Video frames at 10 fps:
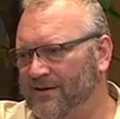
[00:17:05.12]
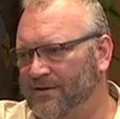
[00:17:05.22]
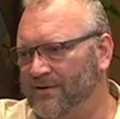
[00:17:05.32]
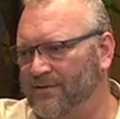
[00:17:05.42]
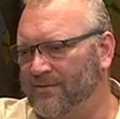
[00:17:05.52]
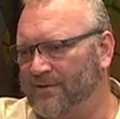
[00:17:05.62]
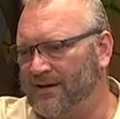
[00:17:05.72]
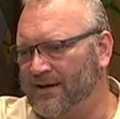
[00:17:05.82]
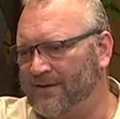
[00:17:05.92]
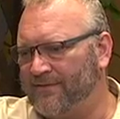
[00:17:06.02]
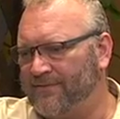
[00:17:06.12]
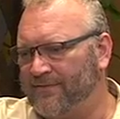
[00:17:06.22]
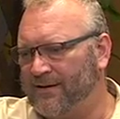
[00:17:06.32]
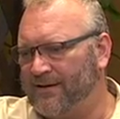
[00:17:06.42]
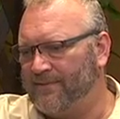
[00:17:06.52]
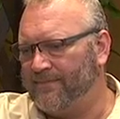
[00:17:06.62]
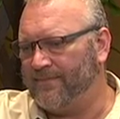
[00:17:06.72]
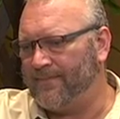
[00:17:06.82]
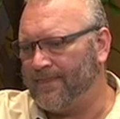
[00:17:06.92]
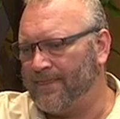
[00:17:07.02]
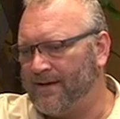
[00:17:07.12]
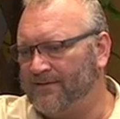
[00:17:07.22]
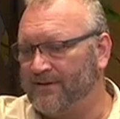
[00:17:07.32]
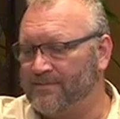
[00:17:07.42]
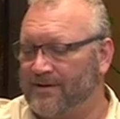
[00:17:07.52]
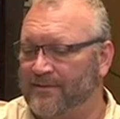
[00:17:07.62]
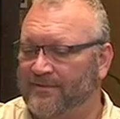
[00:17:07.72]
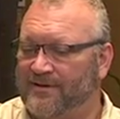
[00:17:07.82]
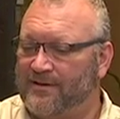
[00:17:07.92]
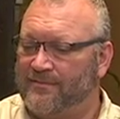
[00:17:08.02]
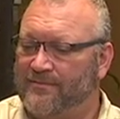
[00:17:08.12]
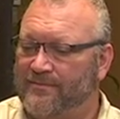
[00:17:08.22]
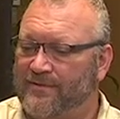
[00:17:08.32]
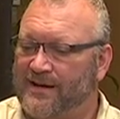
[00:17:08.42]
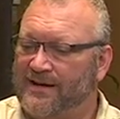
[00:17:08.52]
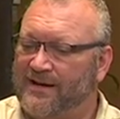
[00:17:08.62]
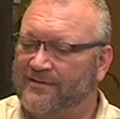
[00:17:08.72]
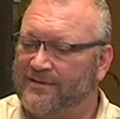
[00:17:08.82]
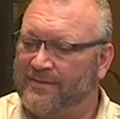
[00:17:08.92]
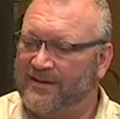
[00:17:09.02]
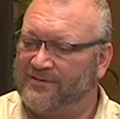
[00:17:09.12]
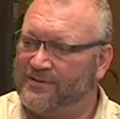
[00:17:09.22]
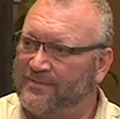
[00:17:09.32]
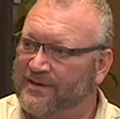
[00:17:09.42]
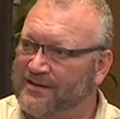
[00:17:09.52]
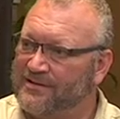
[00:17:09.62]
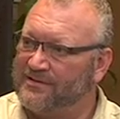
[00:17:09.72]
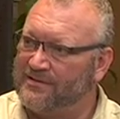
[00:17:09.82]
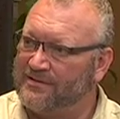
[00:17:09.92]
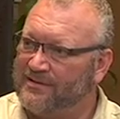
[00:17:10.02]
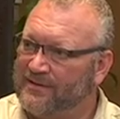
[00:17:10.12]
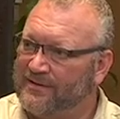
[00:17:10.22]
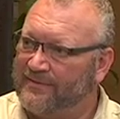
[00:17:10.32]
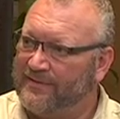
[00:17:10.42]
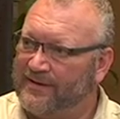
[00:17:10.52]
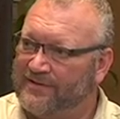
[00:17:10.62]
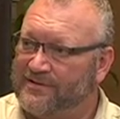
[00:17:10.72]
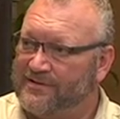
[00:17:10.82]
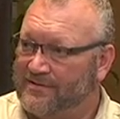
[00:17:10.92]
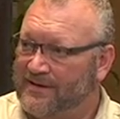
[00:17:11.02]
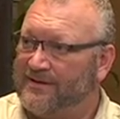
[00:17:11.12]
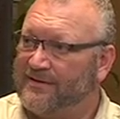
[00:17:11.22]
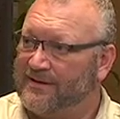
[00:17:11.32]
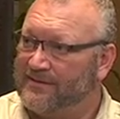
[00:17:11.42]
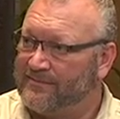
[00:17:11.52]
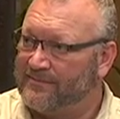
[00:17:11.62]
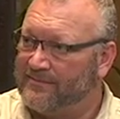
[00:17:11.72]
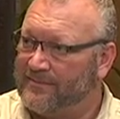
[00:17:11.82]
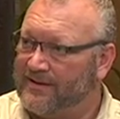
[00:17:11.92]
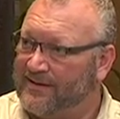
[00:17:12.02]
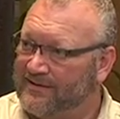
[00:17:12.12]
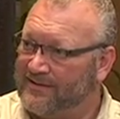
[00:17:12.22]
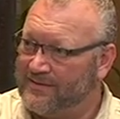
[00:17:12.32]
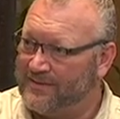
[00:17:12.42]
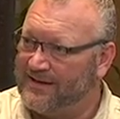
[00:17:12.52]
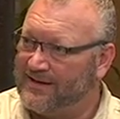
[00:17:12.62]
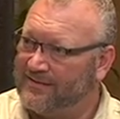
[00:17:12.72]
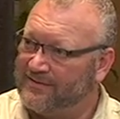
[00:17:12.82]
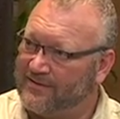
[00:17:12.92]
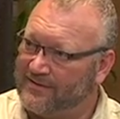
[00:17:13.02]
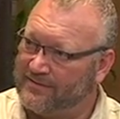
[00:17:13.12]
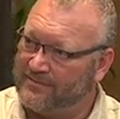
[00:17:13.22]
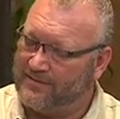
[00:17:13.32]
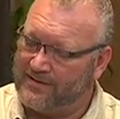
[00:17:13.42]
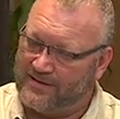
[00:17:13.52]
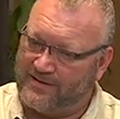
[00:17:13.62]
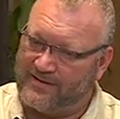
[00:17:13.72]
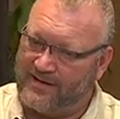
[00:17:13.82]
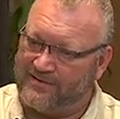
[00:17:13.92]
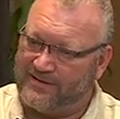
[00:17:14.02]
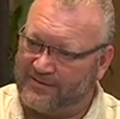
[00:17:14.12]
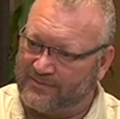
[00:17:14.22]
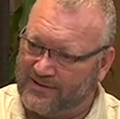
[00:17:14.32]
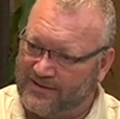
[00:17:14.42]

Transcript: who have, and sometimes, you know, regulators, the best job they can do is to do nothing, at least in the beginning. So that's why